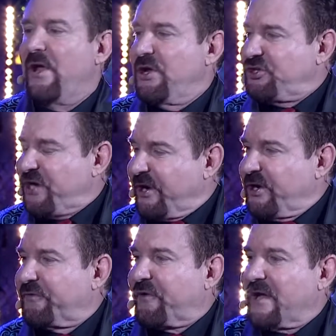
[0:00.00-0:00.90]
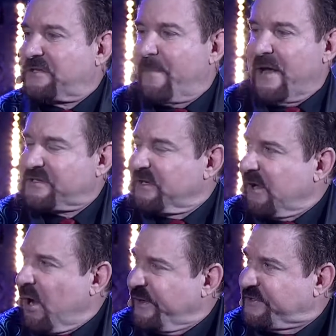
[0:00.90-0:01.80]
Share your thoughts about
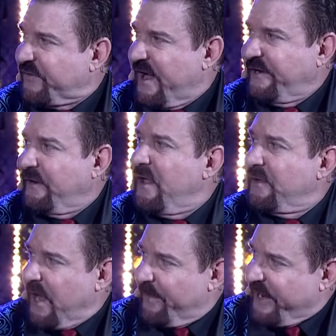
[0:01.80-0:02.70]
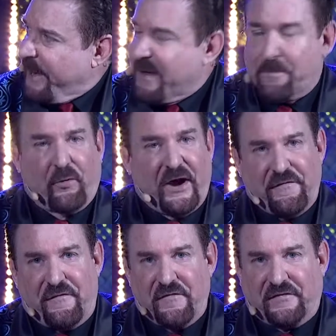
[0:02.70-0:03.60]
Salawi's fight coming up at Brave
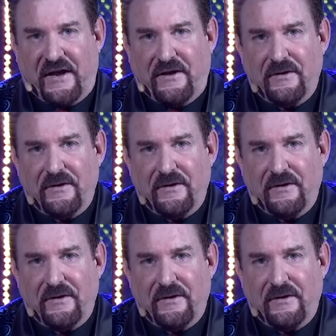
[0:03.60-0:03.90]
50.